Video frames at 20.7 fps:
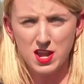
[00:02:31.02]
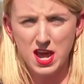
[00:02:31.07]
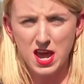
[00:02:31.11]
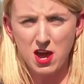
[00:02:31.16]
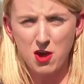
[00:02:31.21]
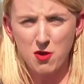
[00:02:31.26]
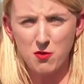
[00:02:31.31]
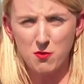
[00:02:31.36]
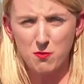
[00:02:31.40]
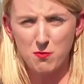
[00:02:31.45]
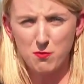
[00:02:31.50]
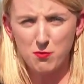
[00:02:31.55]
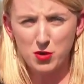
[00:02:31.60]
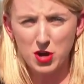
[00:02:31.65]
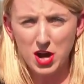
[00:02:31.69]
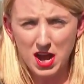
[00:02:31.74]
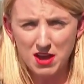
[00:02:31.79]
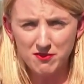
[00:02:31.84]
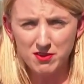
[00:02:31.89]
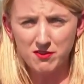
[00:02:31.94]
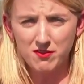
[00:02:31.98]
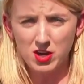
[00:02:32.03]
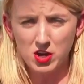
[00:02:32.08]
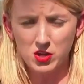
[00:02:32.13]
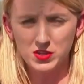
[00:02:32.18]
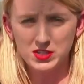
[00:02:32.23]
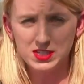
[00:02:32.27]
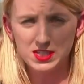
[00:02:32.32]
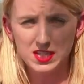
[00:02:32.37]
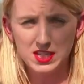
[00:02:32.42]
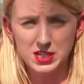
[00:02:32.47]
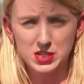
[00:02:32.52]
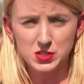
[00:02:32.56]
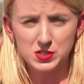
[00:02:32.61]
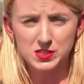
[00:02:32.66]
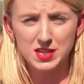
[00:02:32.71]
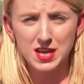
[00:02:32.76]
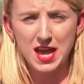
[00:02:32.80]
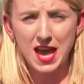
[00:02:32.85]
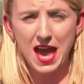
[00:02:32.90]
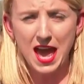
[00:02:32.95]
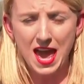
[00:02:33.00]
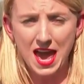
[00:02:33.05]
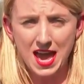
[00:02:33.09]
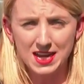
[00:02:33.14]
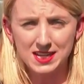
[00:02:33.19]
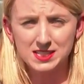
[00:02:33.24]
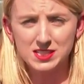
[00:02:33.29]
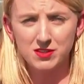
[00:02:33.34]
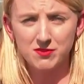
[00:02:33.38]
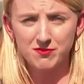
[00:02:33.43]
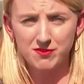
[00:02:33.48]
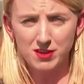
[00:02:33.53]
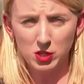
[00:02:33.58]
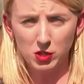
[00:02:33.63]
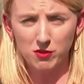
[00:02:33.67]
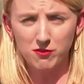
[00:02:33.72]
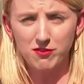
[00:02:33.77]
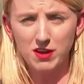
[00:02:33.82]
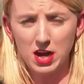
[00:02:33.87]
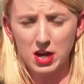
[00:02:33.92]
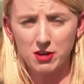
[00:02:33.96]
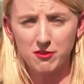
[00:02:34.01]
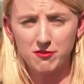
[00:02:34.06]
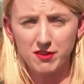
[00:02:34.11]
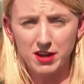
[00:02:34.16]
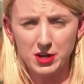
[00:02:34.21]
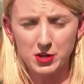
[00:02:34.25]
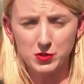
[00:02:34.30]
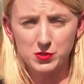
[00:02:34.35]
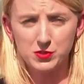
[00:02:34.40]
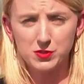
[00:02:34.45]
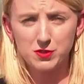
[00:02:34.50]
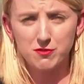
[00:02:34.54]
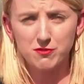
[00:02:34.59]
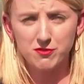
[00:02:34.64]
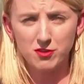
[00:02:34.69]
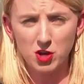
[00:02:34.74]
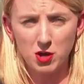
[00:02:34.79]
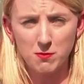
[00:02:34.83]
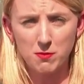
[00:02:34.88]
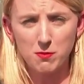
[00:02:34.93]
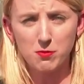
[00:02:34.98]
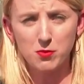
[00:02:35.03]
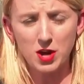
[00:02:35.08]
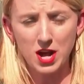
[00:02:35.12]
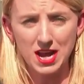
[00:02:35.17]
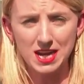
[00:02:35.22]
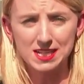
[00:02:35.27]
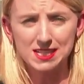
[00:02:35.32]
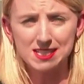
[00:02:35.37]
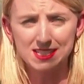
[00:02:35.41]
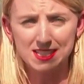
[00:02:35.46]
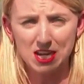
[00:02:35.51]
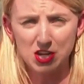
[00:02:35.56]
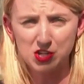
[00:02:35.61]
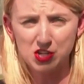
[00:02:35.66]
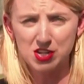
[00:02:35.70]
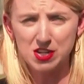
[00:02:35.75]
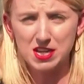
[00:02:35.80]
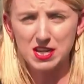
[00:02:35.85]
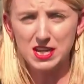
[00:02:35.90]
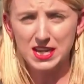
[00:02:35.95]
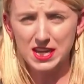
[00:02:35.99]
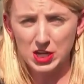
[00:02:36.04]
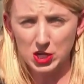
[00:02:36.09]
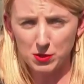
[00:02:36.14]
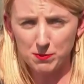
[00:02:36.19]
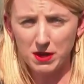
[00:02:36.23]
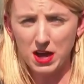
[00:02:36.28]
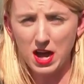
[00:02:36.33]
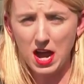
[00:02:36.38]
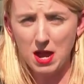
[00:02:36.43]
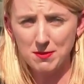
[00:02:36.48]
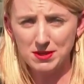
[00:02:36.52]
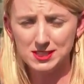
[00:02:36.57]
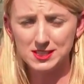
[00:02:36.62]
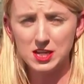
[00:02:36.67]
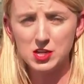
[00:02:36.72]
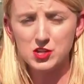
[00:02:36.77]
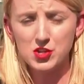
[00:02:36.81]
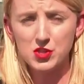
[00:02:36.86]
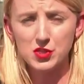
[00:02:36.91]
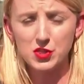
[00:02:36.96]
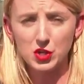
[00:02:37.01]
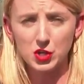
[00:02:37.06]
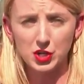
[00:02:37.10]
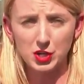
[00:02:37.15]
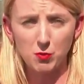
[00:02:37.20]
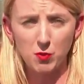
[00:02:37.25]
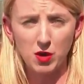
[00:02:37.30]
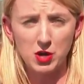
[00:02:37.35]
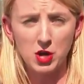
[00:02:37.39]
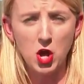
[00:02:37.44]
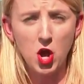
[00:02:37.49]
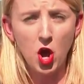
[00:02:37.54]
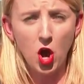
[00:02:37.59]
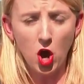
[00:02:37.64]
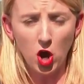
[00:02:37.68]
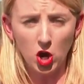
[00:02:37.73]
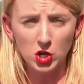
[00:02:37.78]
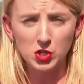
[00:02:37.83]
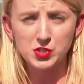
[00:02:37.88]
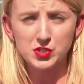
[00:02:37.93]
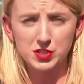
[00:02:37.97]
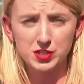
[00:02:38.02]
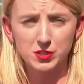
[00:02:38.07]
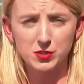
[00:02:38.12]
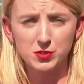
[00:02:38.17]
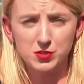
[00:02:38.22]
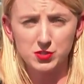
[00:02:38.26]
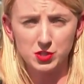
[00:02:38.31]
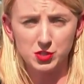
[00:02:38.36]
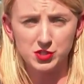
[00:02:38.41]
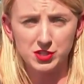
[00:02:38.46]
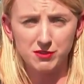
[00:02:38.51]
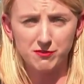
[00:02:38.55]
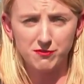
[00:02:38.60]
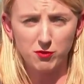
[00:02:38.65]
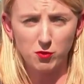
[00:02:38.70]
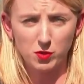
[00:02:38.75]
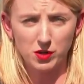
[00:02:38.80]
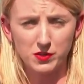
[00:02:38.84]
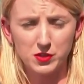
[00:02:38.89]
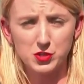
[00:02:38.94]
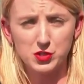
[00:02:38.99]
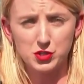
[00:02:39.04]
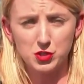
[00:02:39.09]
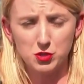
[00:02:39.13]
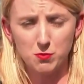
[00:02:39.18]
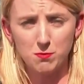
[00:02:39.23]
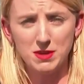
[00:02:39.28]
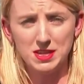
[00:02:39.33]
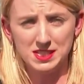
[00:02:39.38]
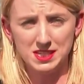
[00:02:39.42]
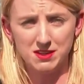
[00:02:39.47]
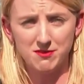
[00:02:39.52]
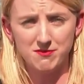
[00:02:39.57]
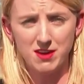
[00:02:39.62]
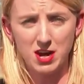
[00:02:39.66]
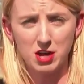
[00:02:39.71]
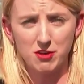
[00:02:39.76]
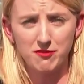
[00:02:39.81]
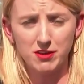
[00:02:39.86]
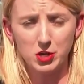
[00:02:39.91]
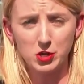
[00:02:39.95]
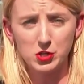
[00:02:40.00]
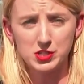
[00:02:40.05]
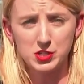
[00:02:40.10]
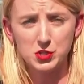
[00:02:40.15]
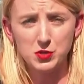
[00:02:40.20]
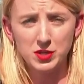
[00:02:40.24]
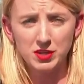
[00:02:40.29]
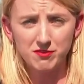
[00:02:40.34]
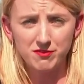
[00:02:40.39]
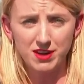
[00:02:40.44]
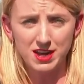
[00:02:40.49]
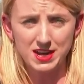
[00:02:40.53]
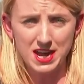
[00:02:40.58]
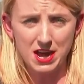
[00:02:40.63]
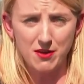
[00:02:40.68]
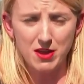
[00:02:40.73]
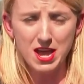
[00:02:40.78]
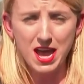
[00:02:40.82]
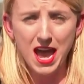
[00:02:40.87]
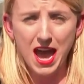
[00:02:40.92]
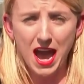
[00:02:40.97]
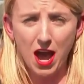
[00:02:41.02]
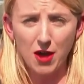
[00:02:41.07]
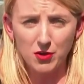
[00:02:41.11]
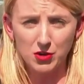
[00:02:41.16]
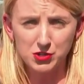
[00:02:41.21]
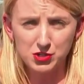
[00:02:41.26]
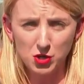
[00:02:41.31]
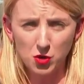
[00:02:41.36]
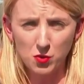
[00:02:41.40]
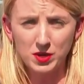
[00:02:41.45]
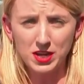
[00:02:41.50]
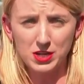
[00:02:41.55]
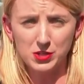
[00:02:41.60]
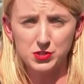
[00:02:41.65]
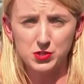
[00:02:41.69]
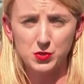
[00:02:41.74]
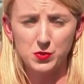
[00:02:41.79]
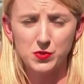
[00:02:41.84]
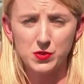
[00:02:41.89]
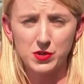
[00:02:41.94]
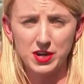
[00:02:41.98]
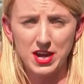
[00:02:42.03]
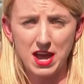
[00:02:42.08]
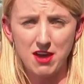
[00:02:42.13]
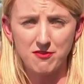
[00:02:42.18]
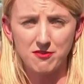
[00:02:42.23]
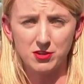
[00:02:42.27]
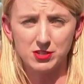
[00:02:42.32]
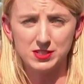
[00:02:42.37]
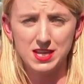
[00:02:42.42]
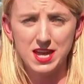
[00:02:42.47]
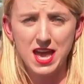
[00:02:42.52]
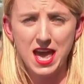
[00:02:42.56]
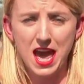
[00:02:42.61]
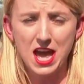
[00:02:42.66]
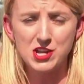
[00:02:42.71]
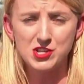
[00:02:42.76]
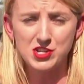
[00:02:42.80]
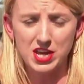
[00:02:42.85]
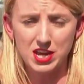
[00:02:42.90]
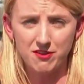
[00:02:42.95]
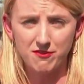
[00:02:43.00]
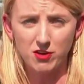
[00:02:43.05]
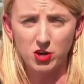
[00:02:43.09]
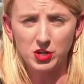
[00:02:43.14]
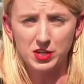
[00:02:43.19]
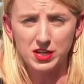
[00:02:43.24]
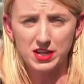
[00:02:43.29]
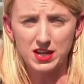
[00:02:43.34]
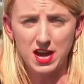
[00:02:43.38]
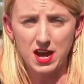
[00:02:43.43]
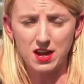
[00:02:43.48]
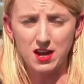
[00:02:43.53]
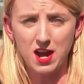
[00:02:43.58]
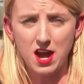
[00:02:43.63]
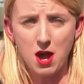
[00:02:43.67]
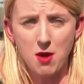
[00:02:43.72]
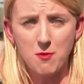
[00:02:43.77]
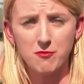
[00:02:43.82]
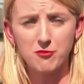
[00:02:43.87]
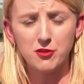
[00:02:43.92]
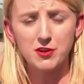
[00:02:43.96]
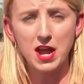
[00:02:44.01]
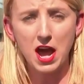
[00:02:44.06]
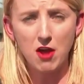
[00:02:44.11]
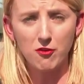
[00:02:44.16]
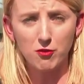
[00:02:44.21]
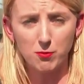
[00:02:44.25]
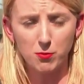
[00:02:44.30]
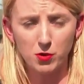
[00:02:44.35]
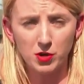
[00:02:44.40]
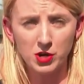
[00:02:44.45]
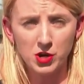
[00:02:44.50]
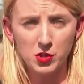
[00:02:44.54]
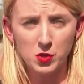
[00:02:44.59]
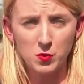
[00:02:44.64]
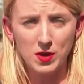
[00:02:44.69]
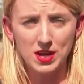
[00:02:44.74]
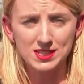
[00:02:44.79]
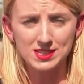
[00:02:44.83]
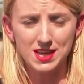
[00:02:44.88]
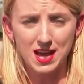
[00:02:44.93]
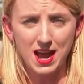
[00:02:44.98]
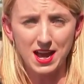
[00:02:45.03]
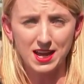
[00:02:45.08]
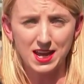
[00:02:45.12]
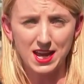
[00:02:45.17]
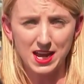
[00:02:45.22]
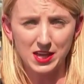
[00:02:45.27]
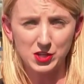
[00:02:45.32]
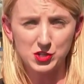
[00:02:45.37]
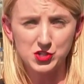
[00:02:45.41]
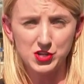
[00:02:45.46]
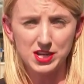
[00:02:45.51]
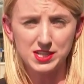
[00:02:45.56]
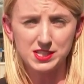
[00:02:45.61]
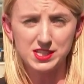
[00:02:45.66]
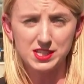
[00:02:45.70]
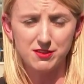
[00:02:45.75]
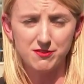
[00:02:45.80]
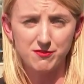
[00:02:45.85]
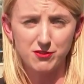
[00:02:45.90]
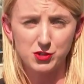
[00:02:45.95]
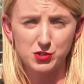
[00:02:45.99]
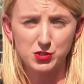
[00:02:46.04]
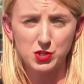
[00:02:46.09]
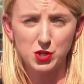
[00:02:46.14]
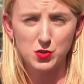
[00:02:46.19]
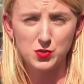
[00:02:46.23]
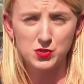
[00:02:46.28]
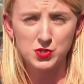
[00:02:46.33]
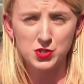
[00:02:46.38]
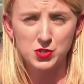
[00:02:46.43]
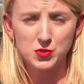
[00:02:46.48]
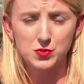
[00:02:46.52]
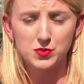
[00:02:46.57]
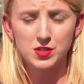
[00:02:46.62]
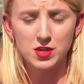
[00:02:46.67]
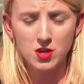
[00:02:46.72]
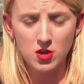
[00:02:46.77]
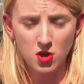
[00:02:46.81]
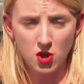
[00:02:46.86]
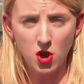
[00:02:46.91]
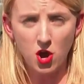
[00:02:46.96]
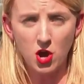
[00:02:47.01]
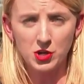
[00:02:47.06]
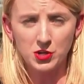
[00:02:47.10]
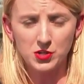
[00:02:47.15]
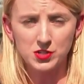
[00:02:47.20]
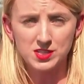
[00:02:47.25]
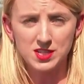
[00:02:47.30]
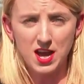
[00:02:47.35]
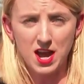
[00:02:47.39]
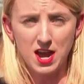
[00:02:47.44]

Now, private volunteers and some fellow firefighters from Bryan Station here behind me, Station 31, are still searching for the two missing firefighters. And you can find out how to donate to their efforts at jfrd.com. For now, reporting on the west side, Kaylee Tracy, First Coast News on your